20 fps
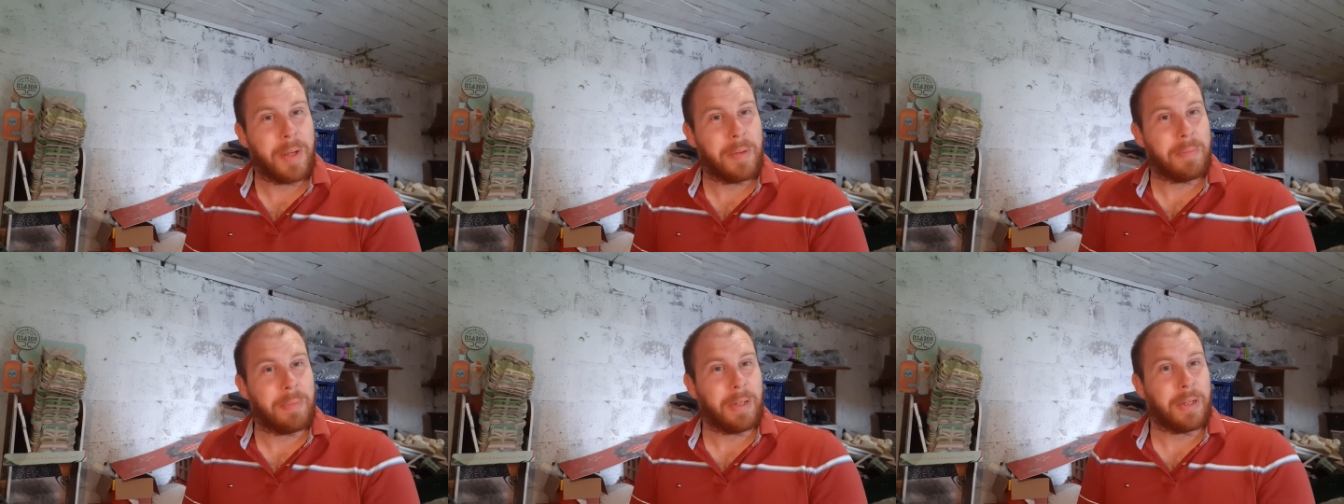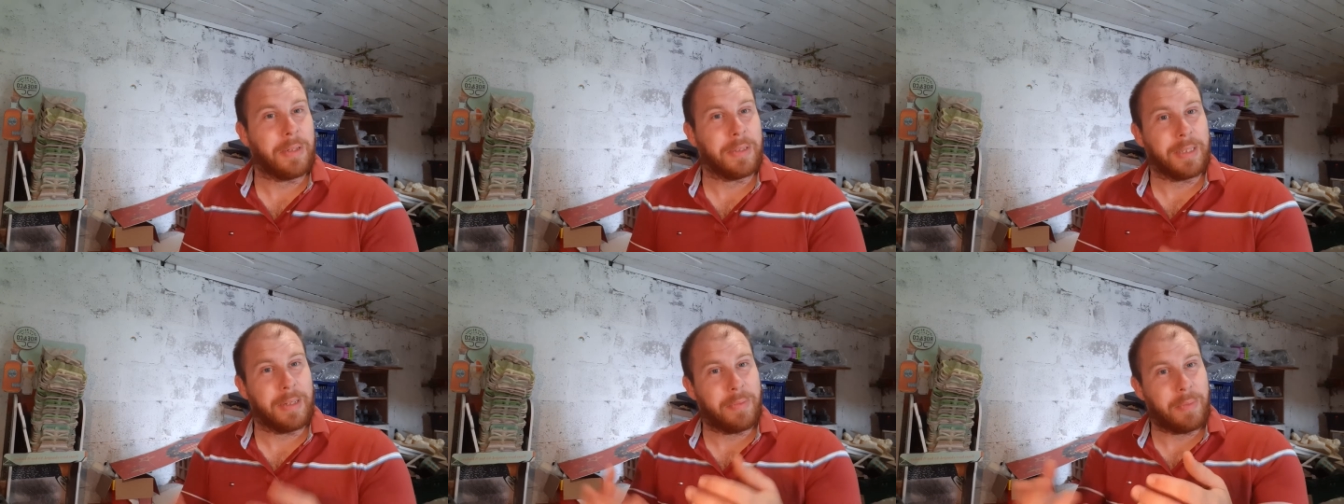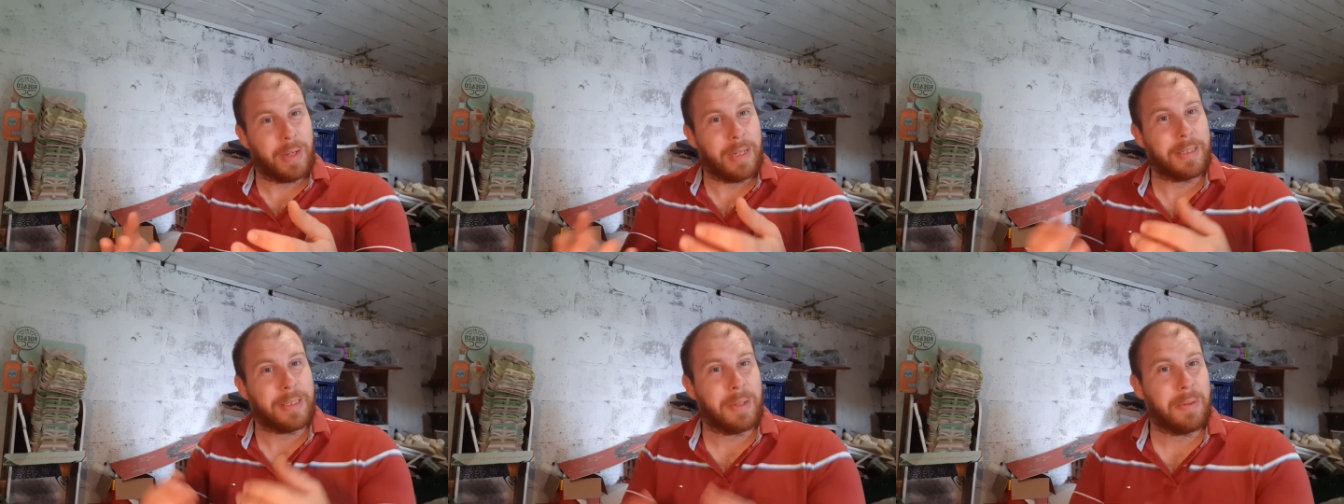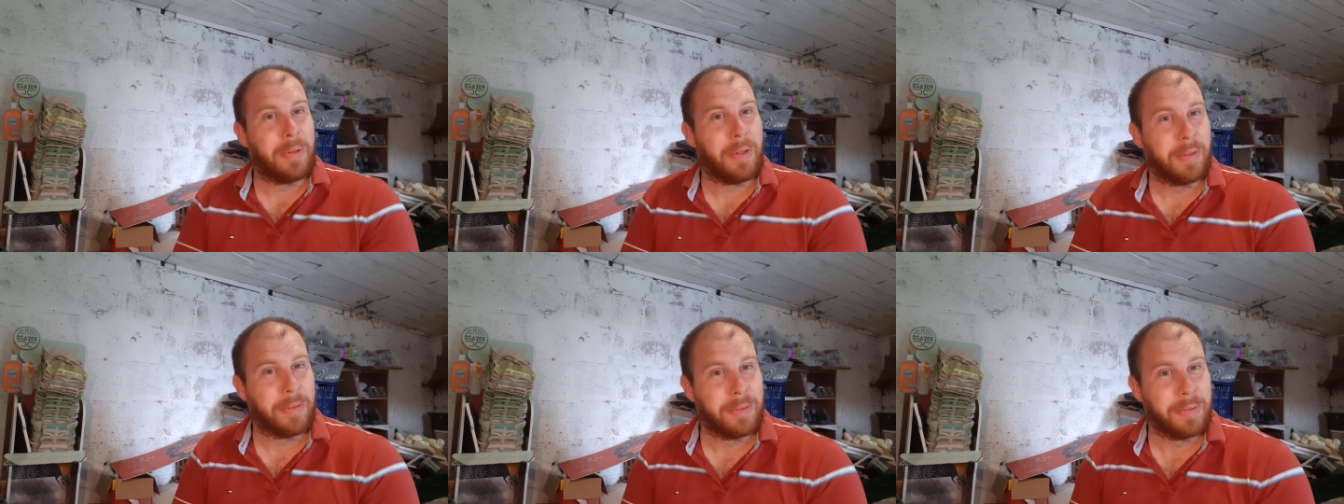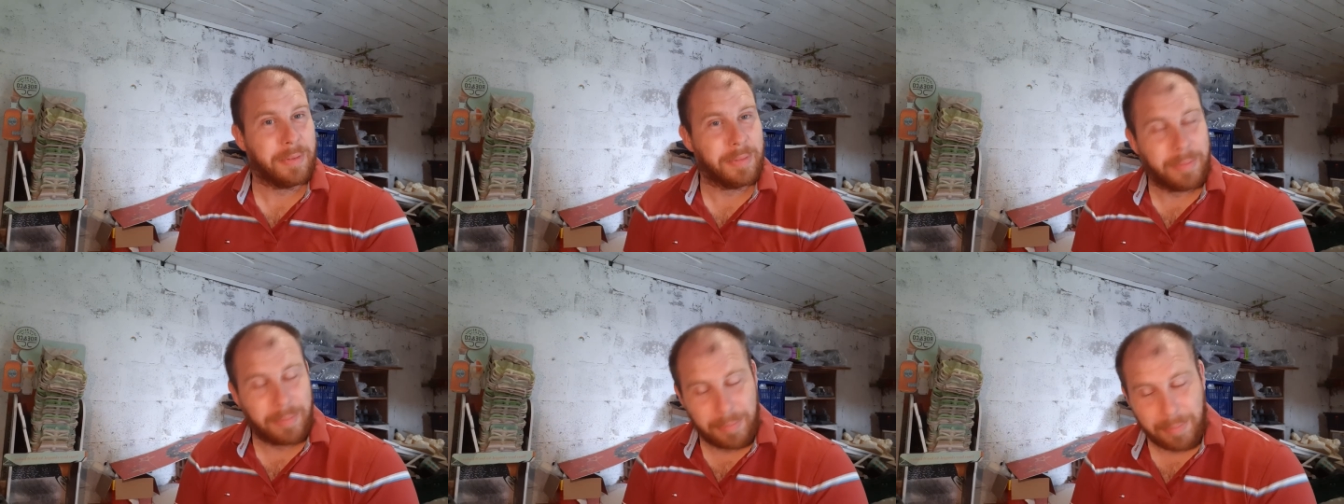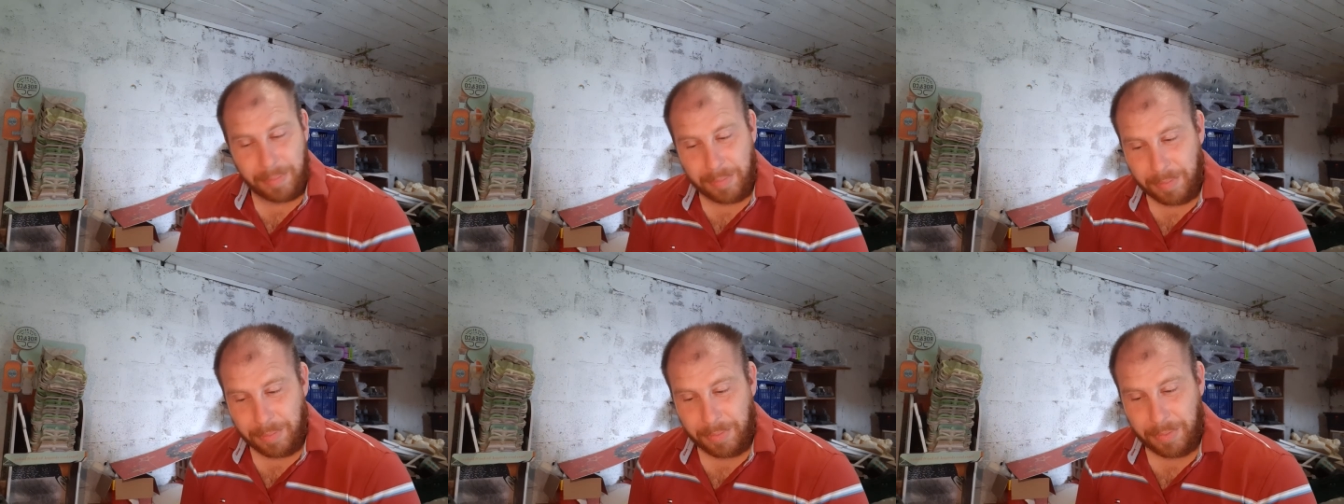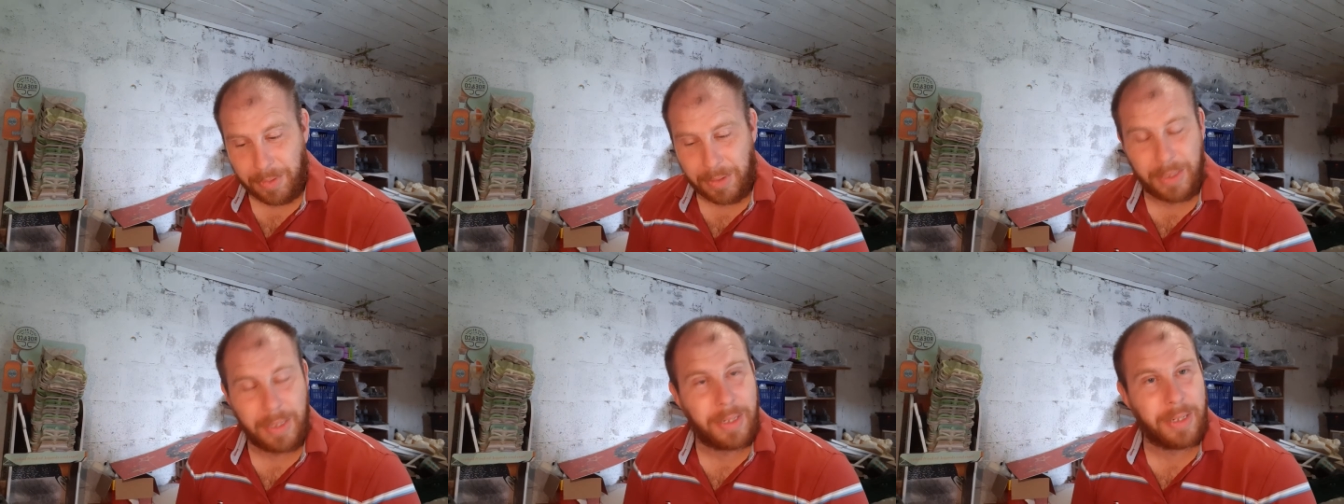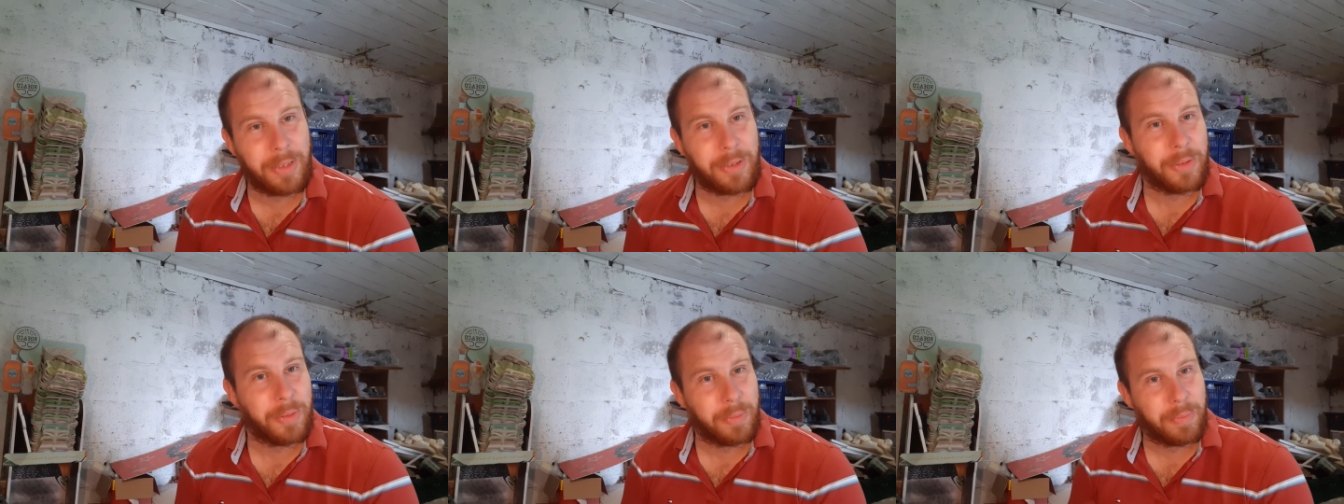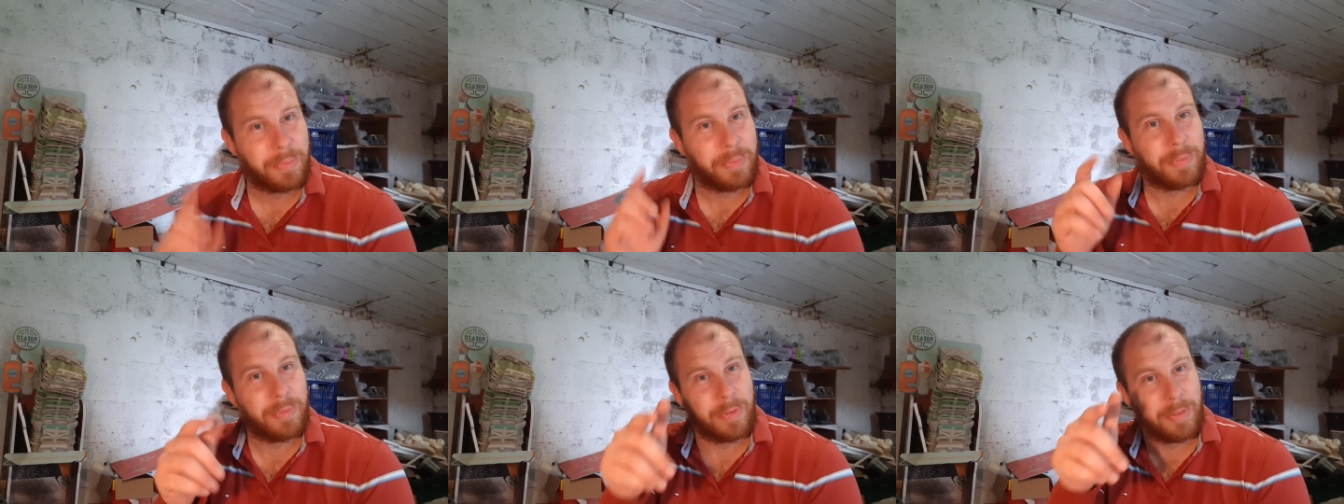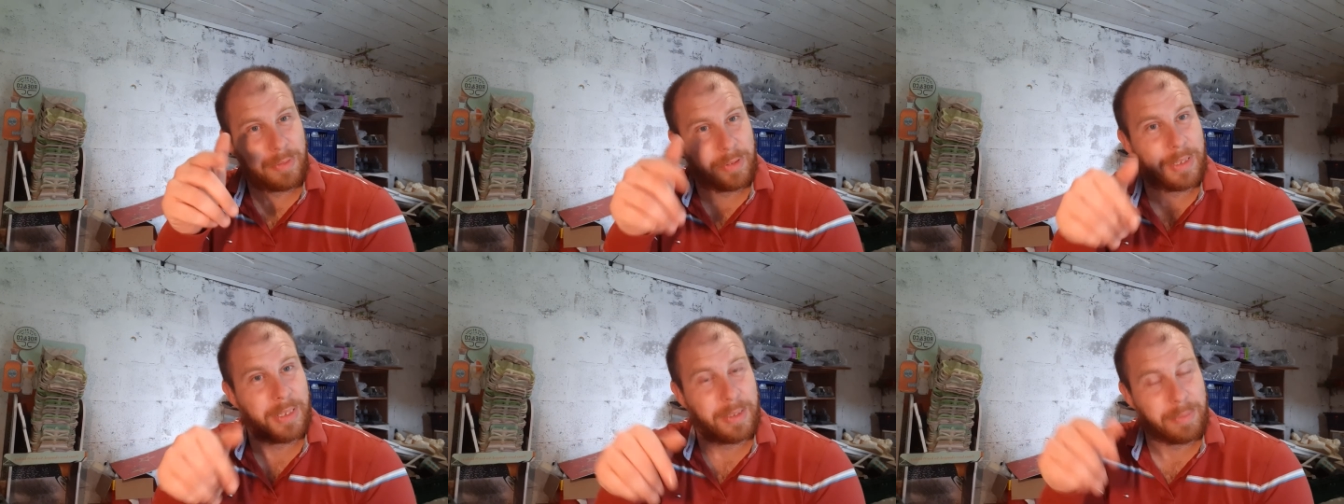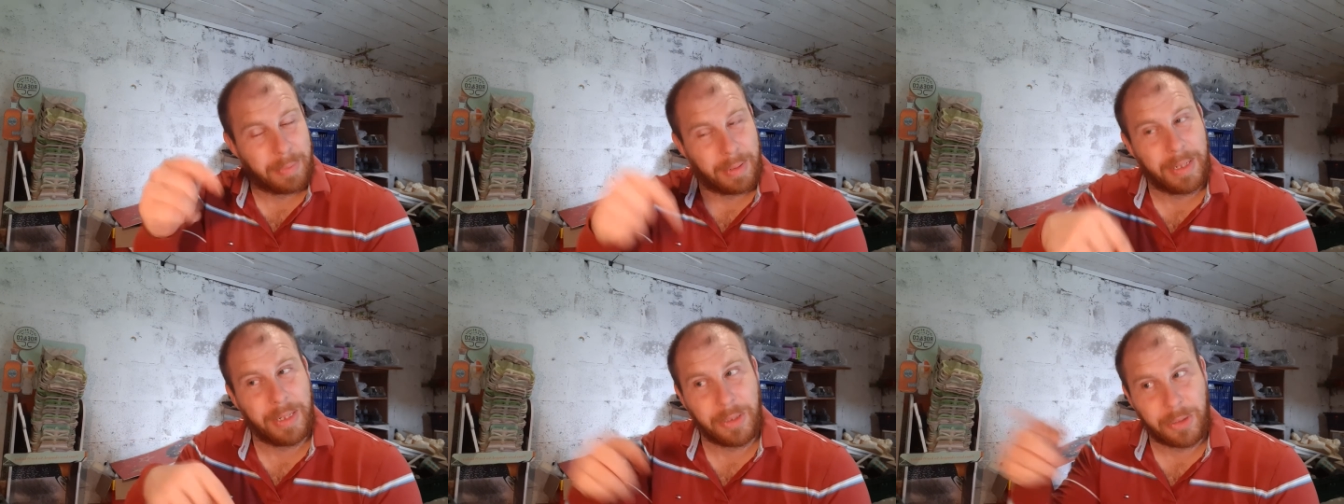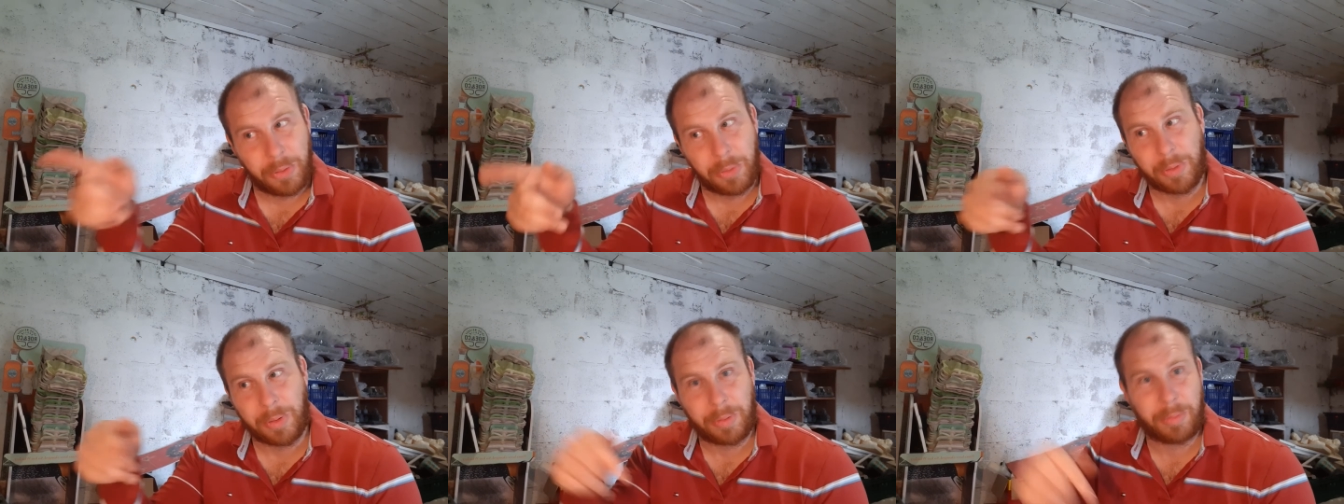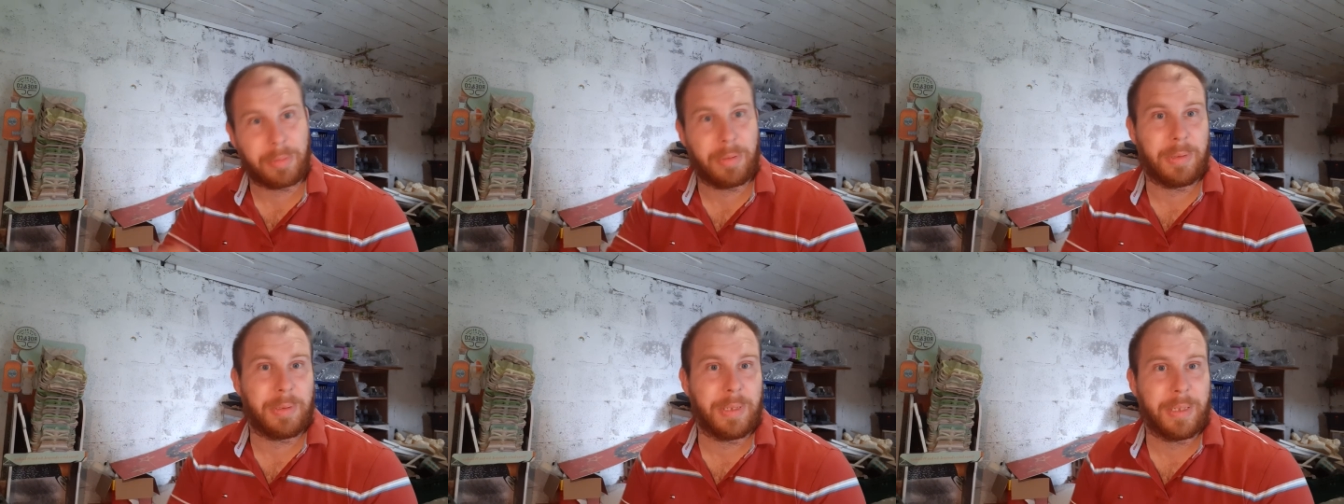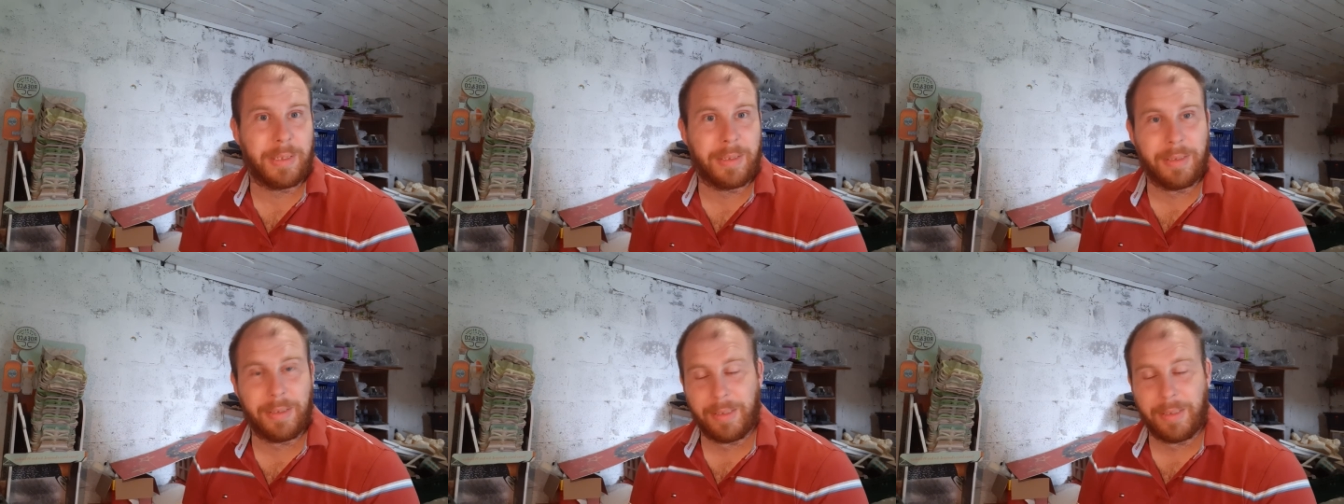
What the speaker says: because I've waited so long for the since my initial subscription.